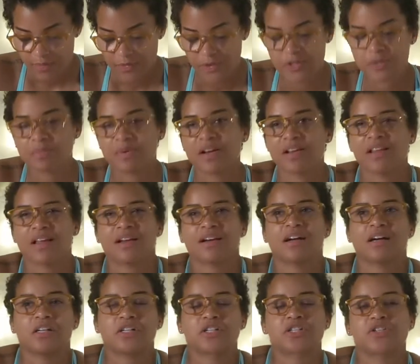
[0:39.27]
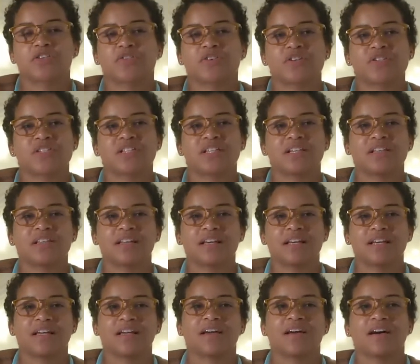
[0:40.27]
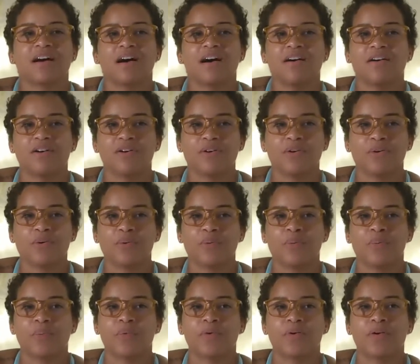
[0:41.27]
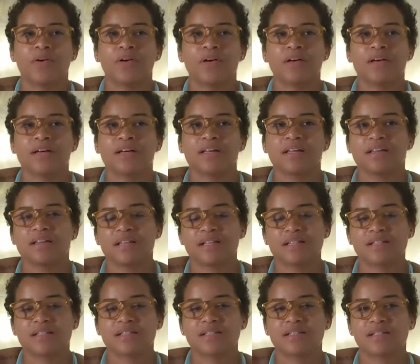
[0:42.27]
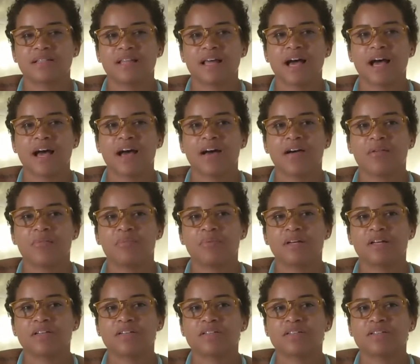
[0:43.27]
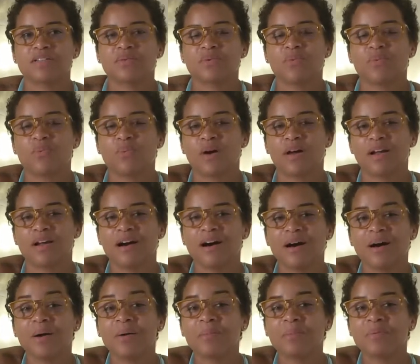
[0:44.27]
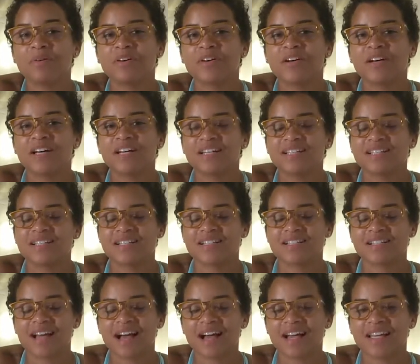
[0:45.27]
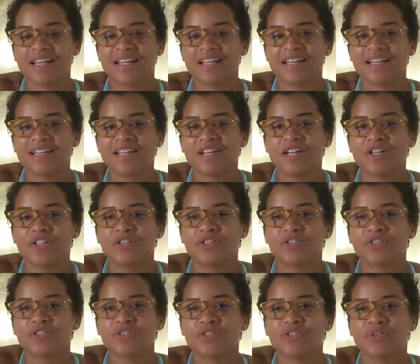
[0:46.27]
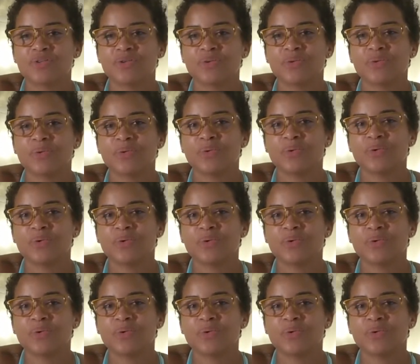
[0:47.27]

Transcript: there's been a lot of controversy, like, oh, this and that, because One Up decided to